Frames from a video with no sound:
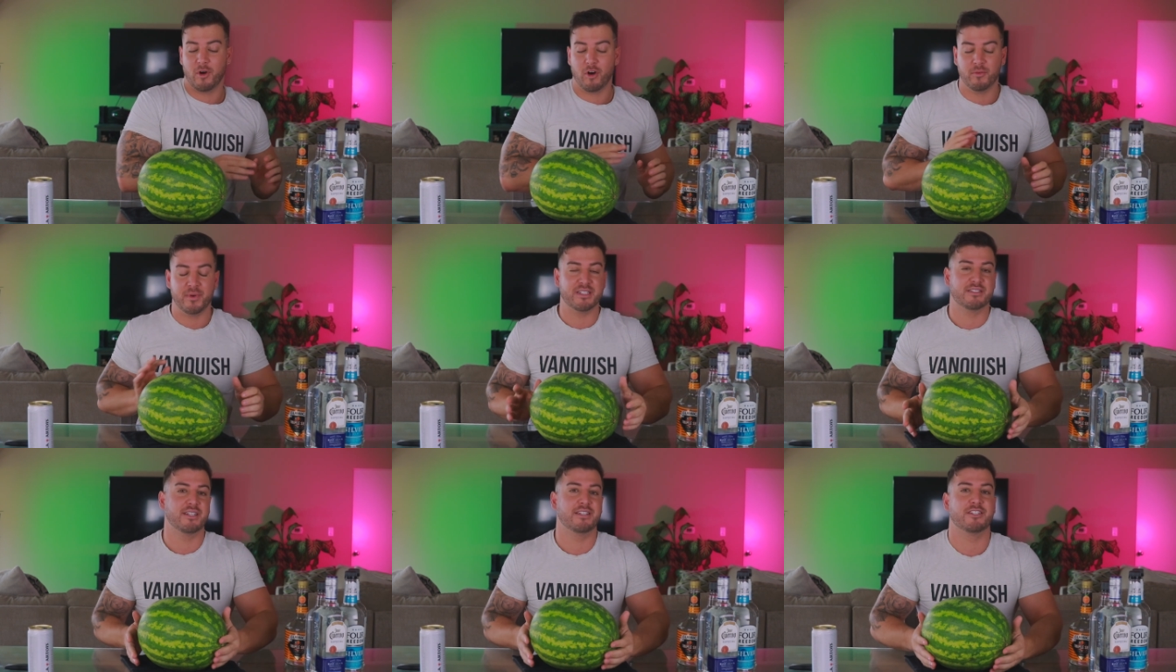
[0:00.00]
home and
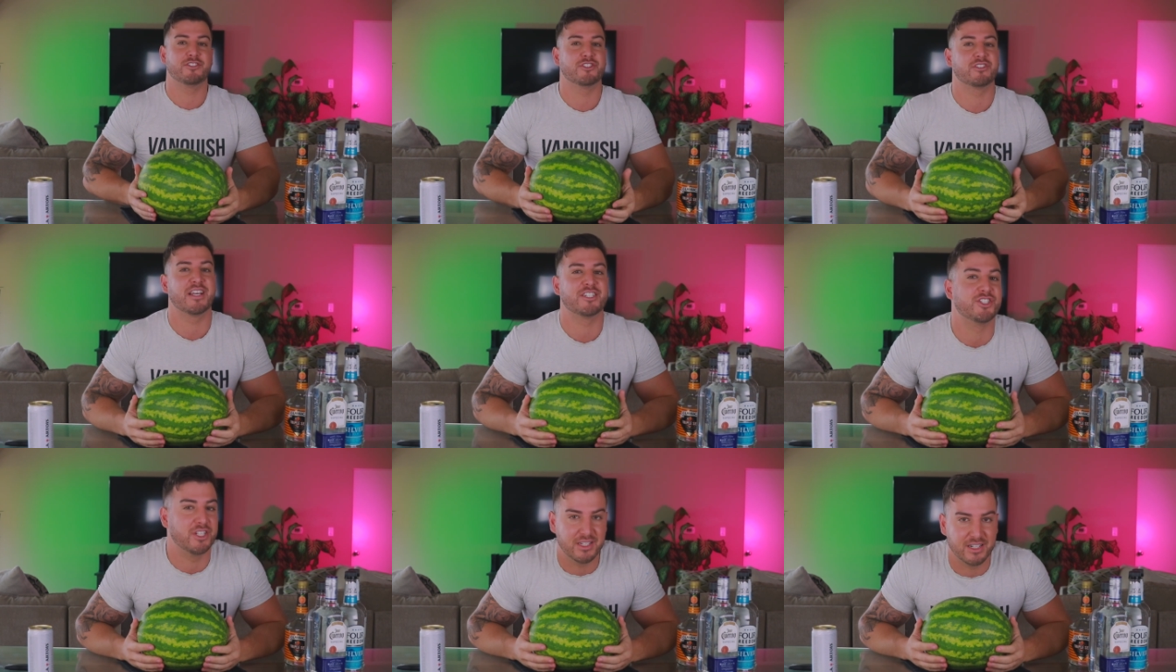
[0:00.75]
see this just like
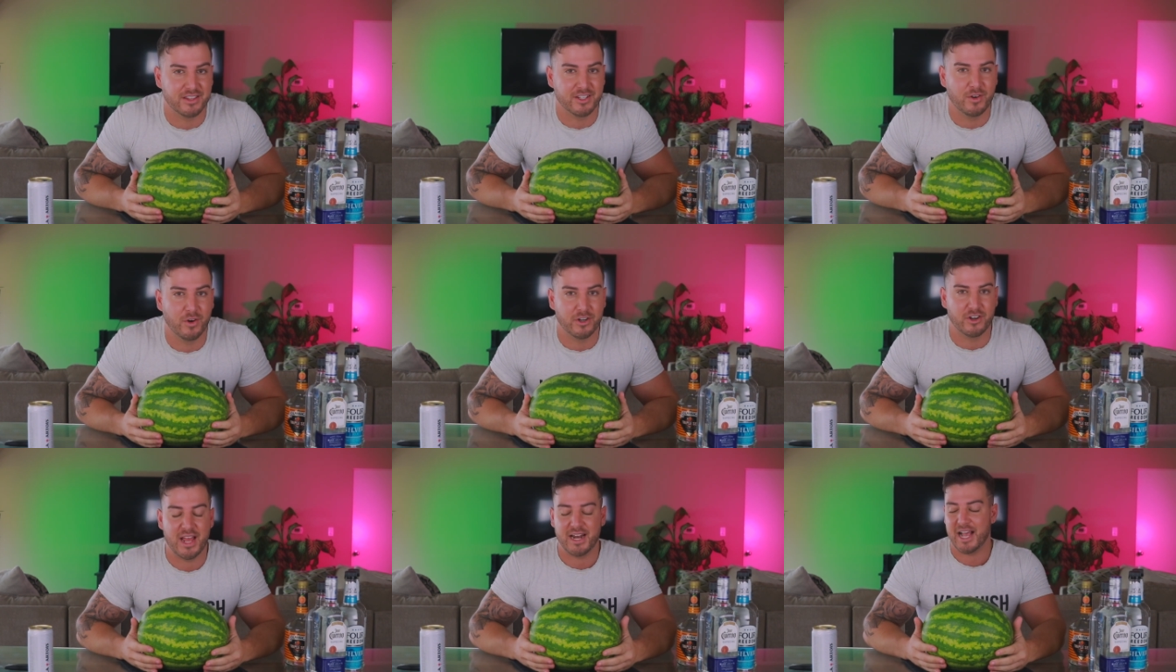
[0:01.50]
chilling in the
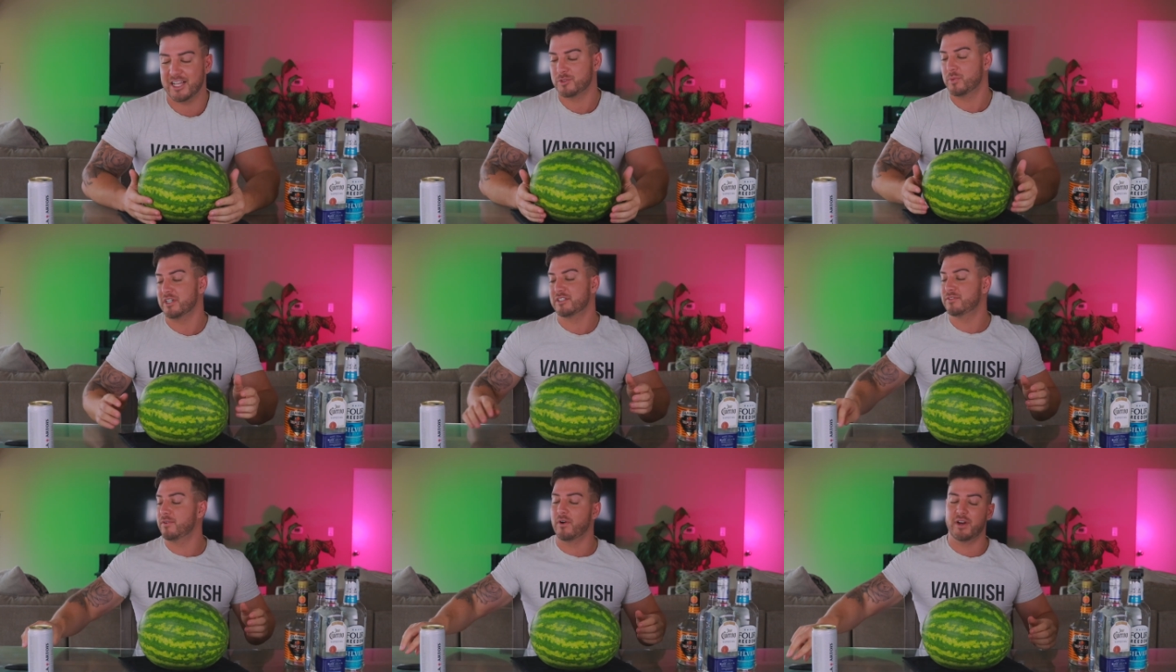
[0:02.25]
corner and ask what it's
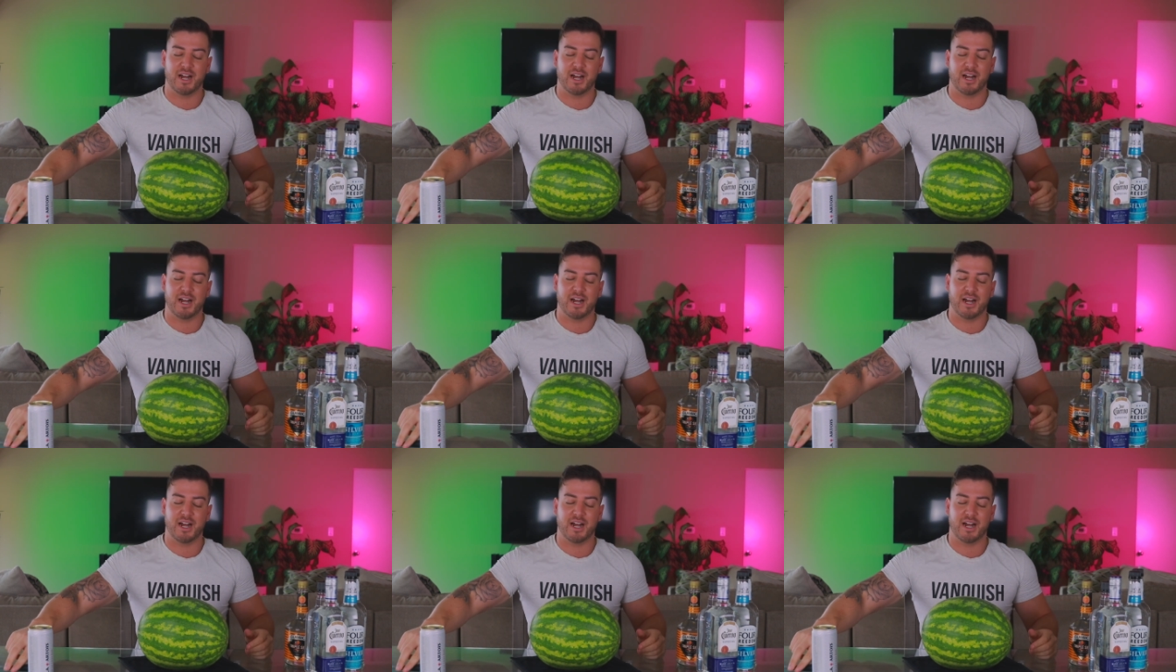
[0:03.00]
for.